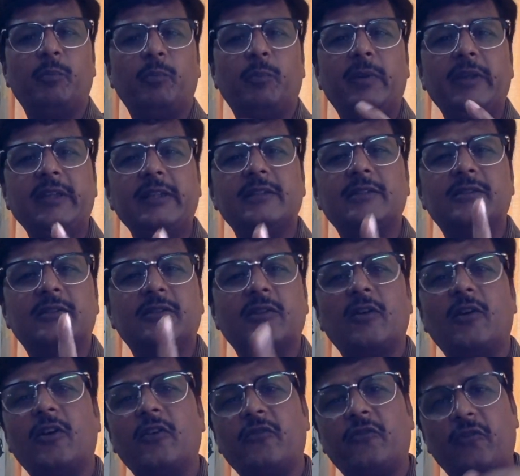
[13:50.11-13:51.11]
please do
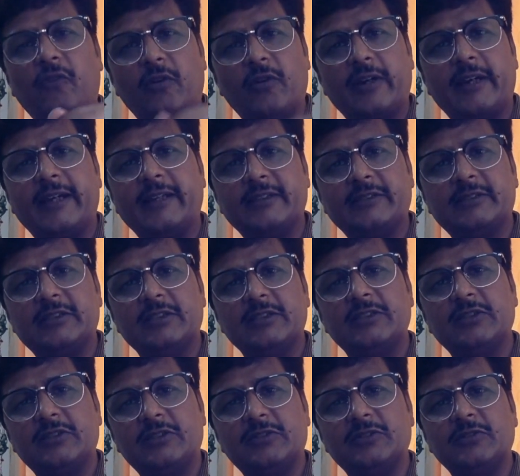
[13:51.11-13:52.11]
not forget
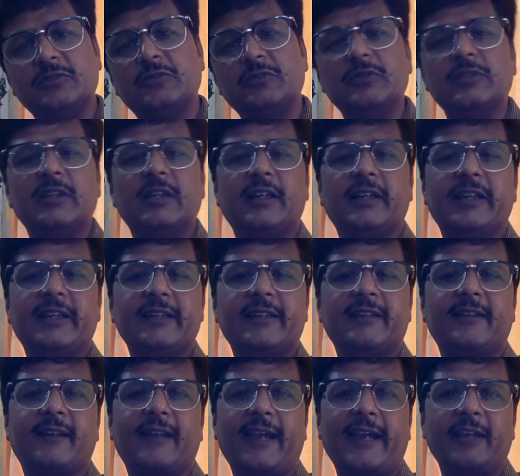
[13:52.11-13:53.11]
to
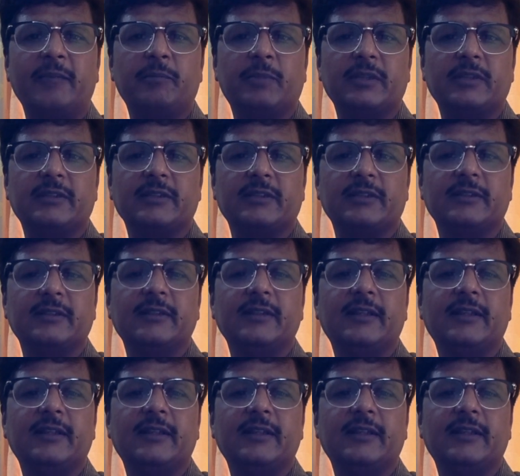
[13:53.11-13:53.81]
hit like button